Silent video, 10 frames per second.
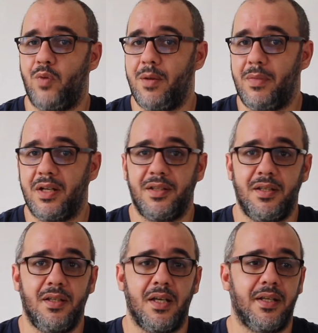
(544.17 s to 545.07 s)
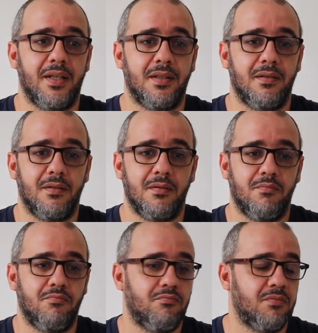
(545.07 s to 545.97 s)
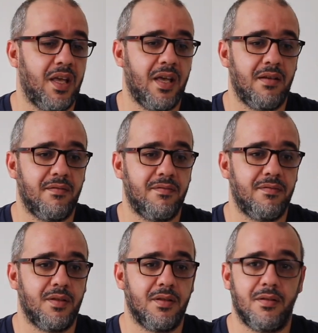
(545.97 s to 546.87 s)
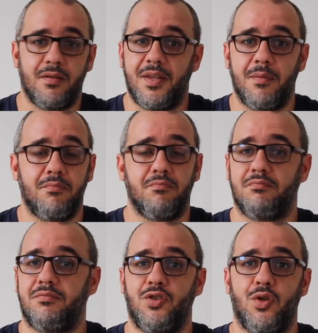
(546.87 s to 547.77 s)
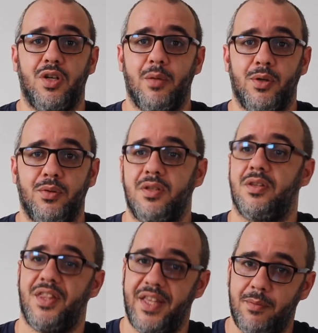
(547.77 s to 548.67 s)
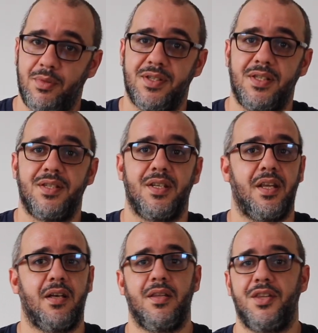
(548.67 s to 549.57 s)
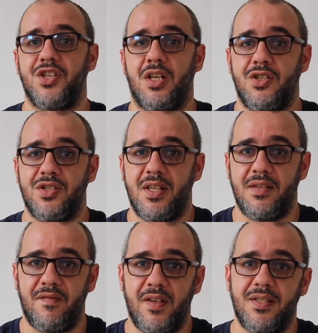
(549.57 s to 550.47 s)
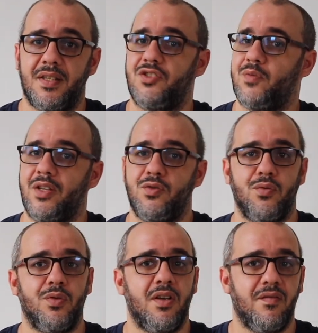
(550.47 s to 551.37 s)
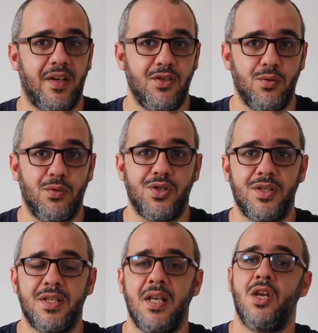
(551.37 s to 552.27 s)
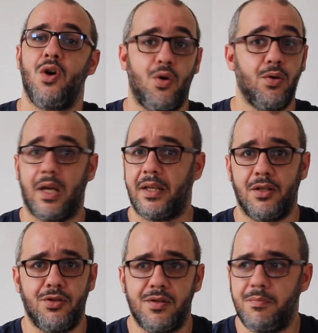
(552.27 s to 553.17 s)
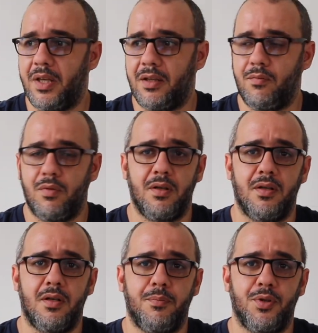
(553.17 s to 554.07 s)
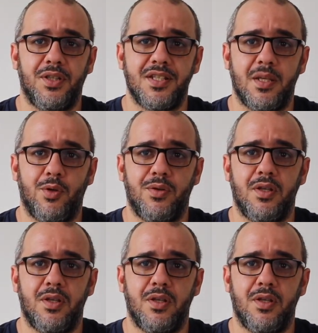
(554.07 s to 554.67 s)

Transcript: web marketing. I can have them talk about their business and how the challenges they face and try to find solutions. Or I can just make a podcast about